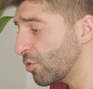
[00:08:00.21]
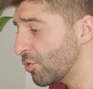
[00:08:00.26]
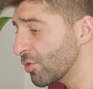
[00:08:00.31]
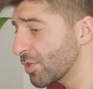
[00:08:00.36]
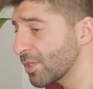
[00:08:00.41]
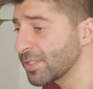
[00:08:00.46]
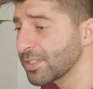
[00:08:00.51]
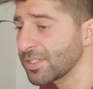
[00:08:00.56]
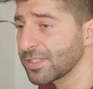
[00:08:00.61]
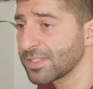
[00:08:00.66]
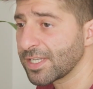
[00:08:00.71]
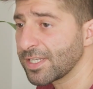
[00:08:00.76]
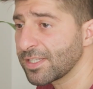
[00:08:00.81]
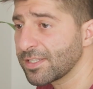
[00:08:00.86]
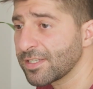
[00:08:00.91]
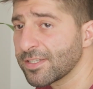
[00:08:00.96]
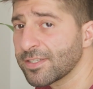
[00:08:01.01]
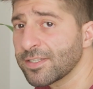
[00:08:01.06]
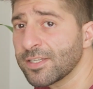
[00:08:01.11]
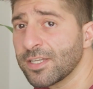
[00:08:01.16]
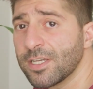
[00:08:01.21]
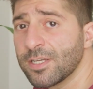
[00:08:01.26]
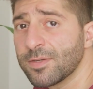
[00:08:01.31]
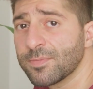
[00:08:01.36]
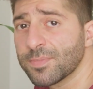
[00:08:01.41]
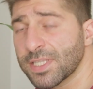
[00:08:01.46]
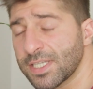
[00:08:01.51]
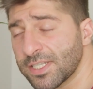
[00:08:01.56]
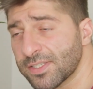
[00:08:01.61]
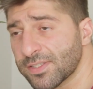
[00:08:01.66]
or entertaining,
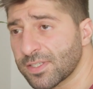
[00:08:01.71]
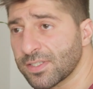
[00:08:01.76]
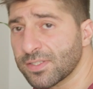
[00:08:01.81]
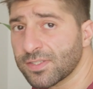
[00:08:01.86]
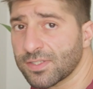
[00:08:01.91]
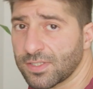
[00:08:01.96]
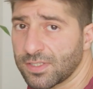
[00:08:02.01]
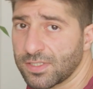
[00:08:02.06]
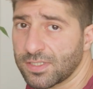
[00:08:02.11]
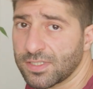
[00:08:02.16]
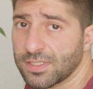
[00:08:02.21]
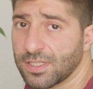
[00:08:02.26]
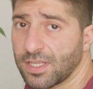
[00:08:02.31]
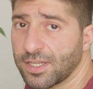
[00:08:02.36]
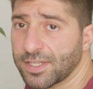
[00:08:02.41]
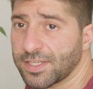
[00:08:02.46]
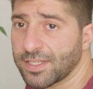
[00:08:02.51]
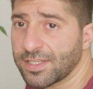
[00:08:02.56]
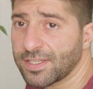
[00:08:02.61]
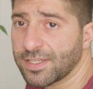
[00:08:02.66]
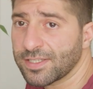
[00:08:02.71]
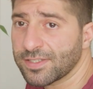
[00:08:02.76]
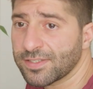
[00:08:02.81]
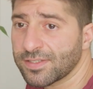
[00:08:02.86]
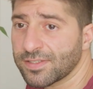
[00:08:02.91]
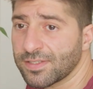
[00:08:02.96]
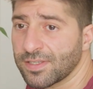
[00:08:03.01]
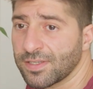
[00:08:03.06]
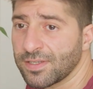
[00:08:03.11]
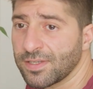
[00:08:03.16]
please consider liking
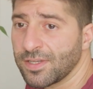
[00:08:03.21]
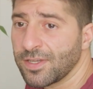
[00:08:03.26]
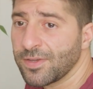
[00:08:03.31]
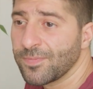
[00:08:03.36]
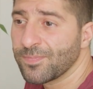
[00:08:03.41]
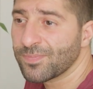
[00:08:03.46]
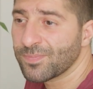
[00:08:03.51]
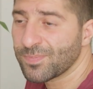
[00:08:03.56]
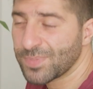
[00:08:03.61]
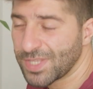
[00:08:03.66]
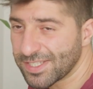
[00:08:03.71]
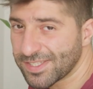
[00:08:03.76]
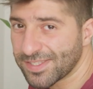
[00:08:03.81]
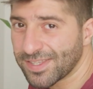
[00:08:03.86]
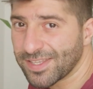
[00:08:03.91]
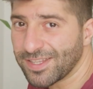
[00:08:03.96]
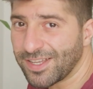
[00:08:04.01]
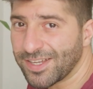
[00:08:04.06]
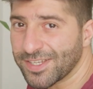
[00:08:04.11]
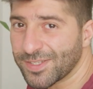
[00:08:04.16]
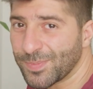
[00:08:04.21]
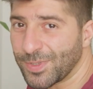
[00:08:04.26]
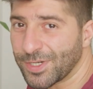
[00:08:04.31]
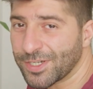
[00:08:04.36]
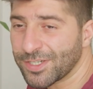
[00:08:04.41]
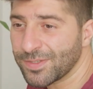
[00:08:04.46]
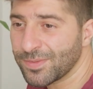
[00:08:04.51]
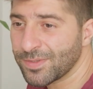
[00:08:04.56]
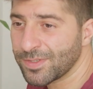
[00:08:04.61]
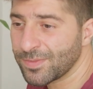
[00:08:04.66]
and press the like
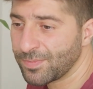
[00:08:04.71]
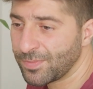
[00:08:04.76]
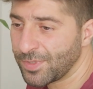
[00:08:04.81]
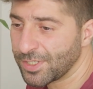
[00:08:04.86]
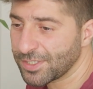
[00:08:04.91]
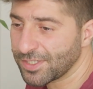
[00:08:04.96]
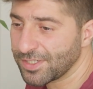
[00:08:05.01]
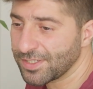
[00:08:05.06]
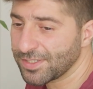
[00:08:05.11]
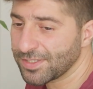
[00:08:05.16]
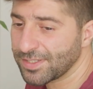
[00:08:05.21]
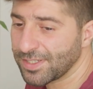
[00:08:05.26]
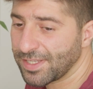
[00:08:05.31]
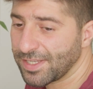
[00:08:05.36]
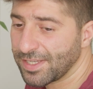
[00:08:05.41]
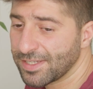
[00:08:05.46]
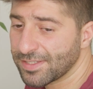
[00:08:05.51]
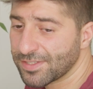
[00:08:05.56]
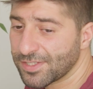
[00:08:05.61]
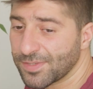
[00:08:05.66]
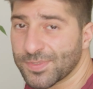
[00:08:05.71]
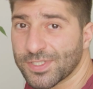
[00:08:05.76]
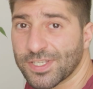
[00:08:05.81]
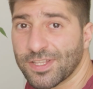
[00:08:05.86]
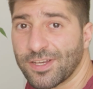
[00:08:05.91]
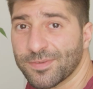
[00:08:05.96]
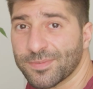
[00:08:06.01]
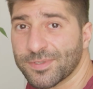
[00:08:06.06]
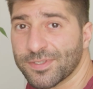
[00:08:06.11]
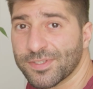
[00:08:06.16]
button and
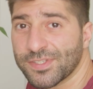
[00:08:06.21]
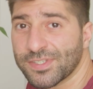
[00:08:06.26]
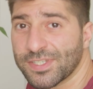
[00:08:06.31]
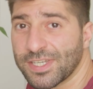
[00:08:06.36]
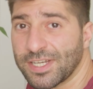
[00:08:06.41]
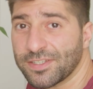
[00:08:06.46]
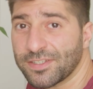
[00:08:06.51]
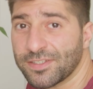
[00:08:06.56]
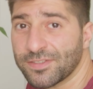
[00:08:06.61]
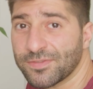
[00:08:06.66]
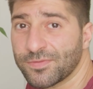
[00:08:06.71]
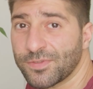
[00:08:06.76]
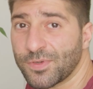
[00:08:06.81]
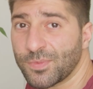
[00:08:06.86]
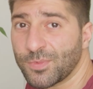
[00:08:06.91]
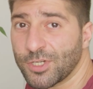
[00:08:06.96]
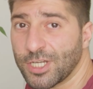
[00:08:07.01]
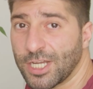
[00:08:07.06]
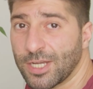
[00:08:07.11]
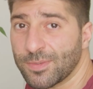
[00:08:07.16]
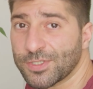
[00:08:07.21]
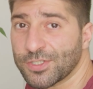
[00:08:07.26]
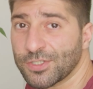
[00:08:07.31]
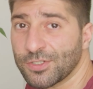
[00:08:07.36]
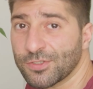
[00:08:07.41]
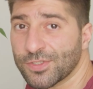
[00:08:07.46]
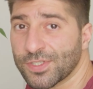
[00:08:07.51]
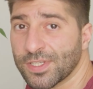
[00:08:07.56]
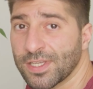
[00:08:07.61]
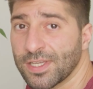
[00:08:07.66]
subscribe to this channel for more
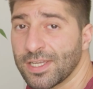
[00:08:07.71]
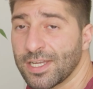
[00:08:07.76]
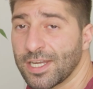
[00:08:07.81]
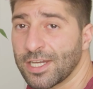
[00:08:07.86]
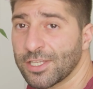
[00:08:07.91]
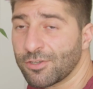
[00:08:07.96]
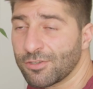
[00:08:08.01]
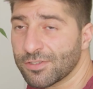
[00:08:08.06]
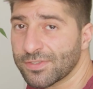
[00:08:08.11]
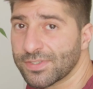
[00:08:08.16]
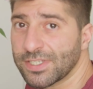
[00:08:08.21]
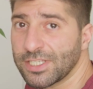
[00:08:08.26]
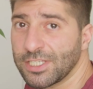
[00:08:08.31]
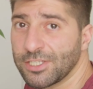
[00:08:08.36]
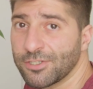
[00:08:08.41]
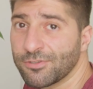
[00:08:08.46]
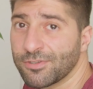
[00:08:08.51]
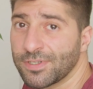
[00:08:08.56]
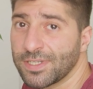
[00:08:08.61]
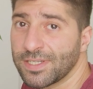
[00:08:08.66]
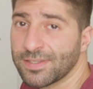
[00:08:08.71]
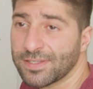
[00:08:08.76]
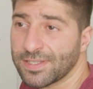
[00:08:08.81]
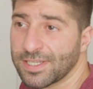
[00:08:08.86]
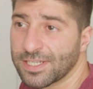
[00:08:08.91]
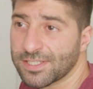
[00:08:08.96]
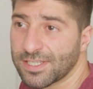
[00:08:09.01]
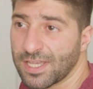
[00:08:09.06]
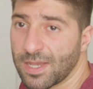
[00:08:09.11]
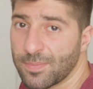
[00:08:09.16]
episodes, and I'll see you in the
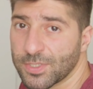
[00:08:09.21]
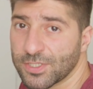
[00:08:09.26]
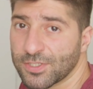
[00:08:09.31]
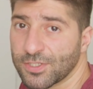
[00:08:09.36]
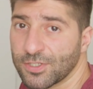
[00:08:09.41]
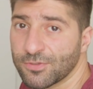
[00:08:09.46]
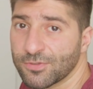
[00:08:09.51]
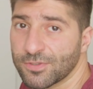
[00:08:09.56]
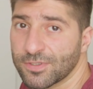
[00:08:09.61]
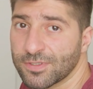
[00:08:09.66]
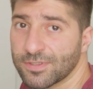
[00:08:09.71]
next episode.